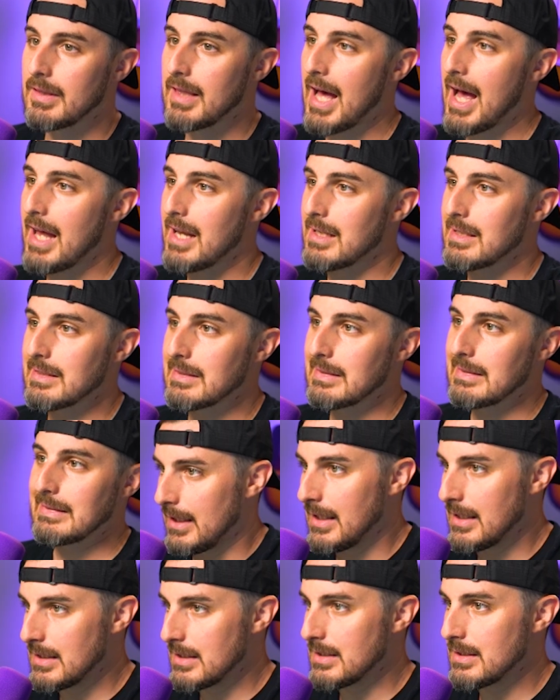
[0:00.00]
That
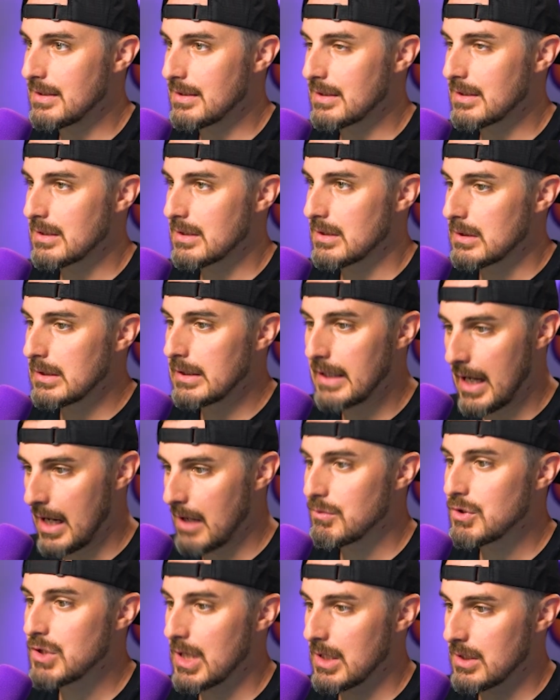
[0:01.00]
is
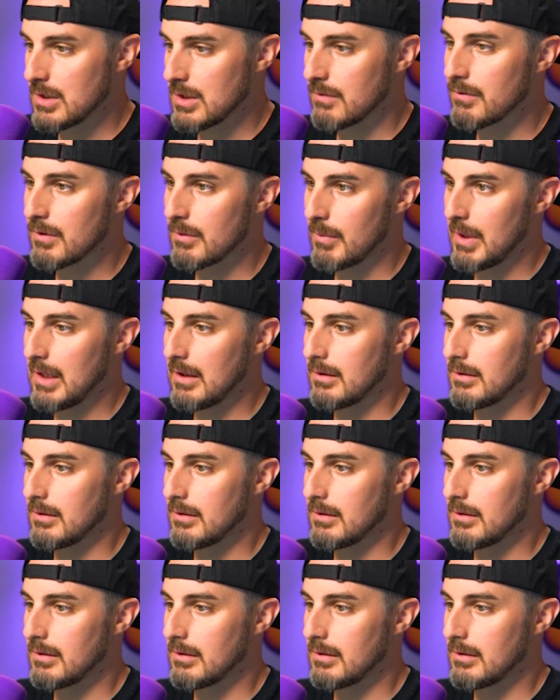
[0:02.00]
game changing for me.